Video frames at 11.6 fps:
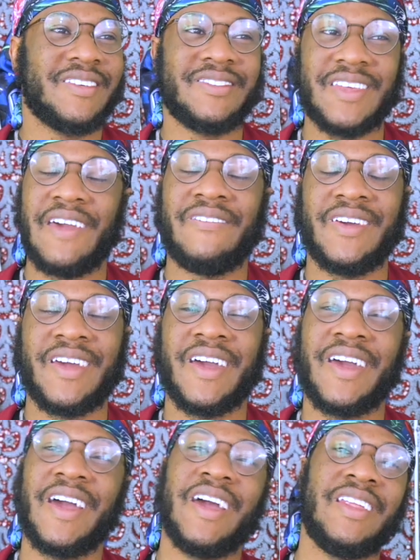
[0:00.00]
saving
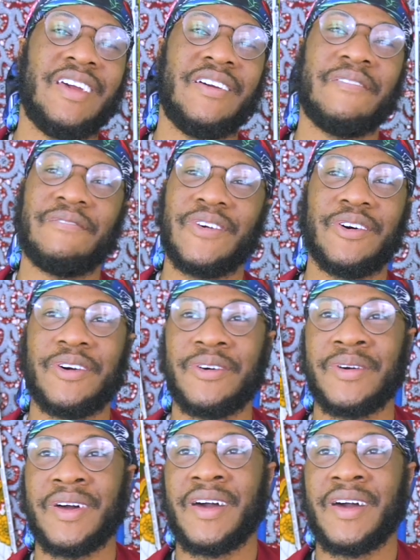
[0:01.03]
any photo.